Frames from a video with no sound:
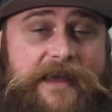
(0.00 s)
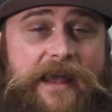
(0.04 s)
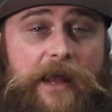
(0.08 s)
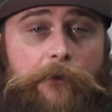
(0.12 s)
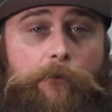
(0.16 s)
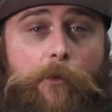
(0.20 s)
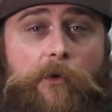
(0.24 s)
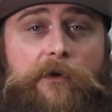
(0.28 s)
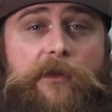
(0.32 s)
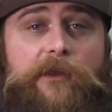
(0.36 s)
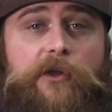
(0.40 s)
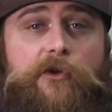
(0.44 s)

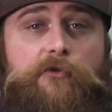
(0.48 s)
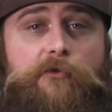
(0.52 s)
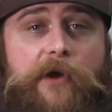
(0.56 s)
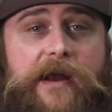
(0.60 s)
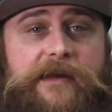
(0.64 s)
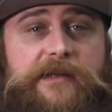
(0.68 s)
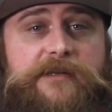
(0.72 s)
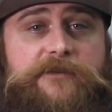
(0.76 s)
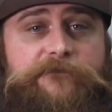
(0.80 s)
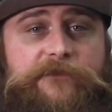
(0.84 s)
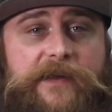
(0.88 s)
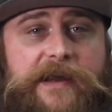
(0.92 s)
And one of the
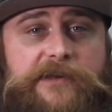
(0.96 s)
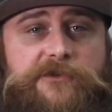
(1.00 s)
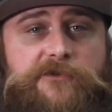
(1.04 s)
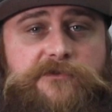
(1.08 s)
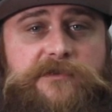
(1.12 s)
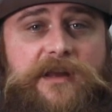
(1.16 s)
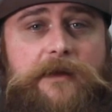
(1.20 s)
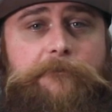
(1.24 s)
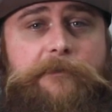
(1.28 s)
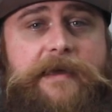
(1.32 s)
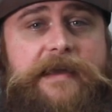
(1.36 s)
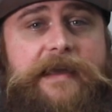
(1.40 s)
greatest
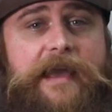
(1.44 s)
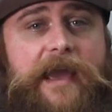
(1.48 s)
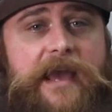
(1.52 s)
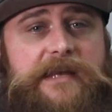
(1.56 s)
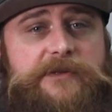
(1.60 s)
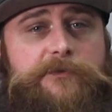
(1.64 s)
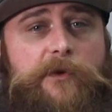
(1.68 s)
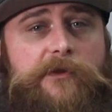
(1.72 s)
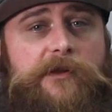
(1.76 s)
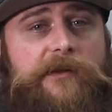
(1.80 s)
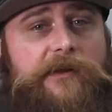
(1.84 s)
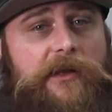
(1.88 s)
features that make
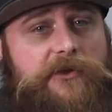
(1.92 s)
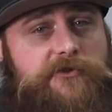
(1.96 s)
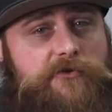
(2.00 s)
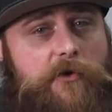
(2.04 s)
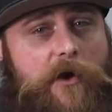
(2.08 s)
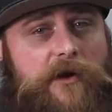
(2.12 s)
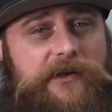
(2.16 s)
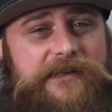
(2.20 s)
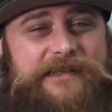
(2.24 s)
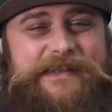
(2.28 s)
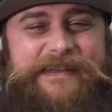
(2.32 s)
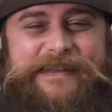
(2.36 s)
Acewell
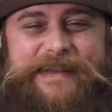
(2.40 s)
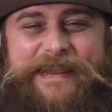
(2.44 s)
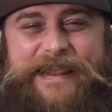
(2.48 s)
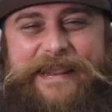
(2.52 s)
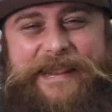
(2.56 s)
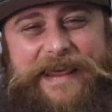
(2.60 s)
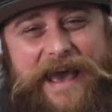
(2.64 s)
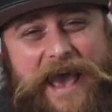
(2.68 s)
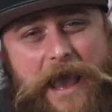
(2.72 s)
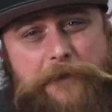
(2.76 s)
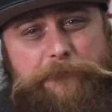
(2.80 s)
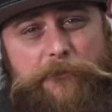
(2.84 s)
electronics
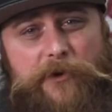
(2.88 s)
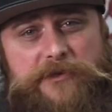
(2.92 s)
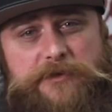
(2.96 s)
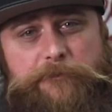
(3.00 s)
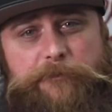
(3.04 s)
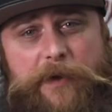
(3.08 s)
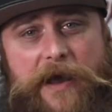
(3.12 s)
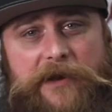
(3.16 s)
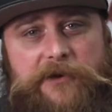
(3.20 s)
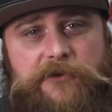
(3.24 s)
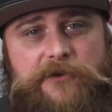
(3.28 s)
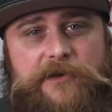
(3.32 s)
that
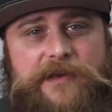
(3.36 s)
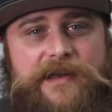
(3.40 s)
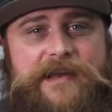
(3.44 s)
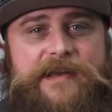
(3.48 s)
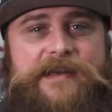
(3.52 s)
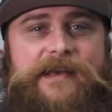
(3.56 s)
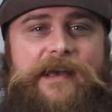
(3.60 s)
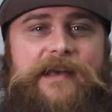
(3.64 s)
much better